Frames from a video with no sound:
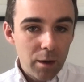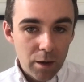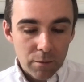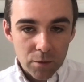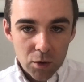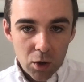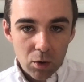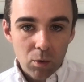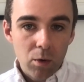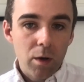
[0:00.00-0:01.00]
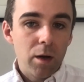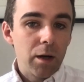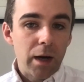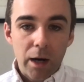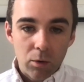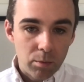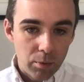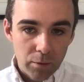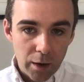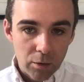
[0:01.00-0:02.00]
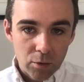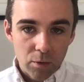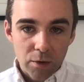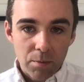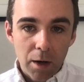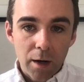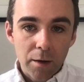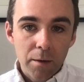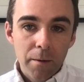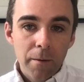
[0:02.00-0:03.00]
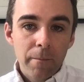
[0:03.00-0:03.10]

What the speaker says: If so, how do providers respond?